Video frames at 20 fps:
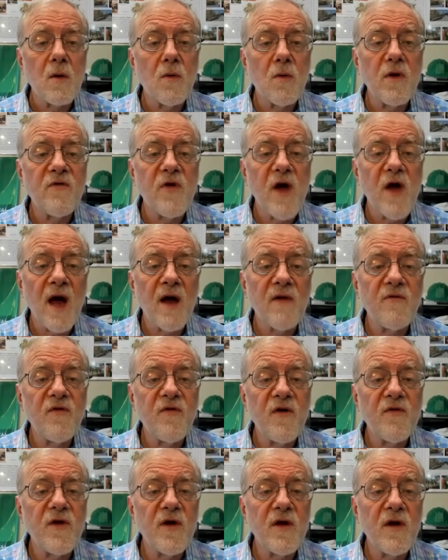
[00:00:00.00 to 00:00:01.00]
We've had
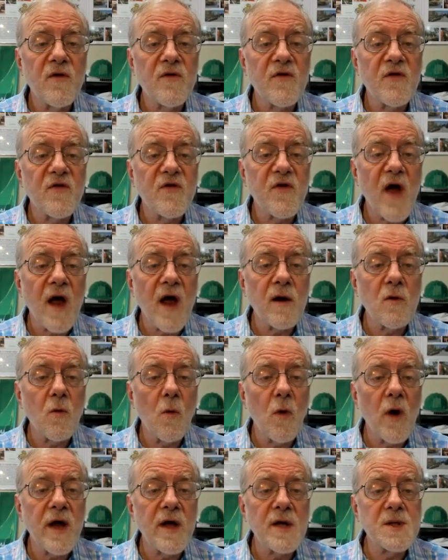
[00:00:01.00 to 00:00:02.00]
50 years of stagnant
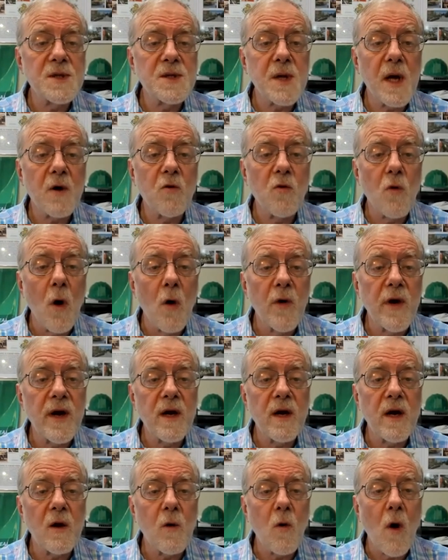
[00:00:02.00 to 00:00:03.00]
wages and growing
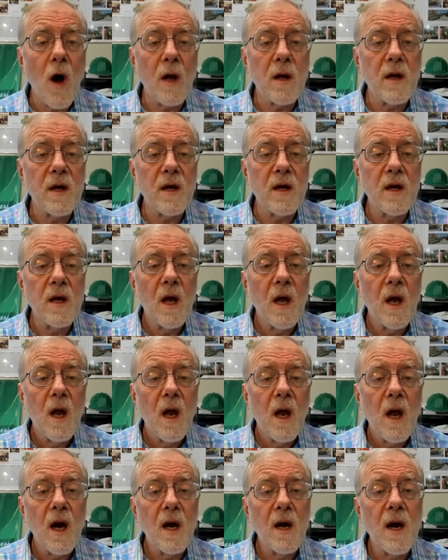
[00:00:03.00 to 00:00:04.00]
inequality,
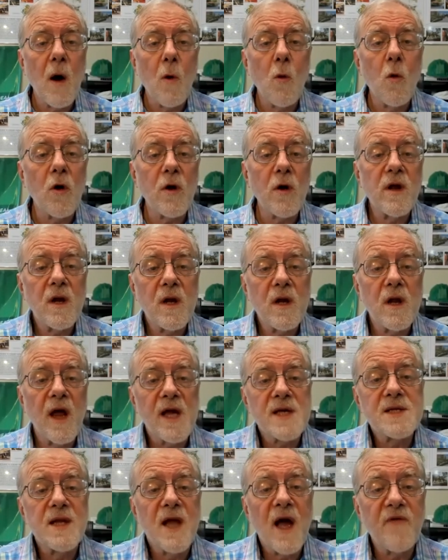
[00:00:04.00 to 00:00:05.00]
and now working
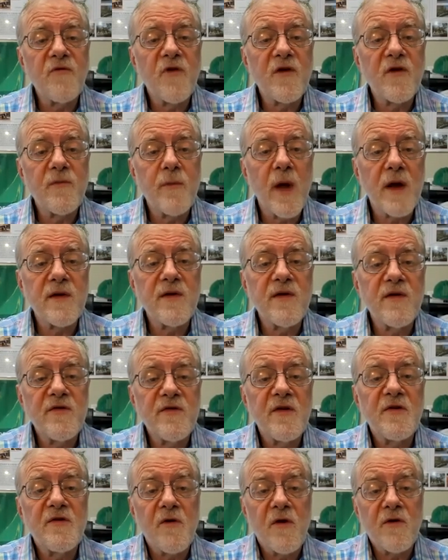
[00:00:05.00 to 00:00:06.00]
class life
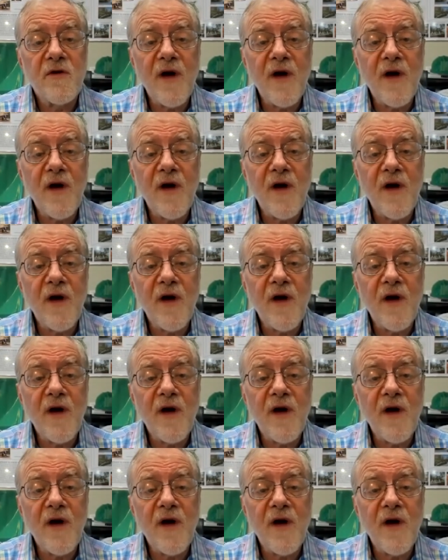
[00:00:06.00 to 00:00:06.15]
expectancies are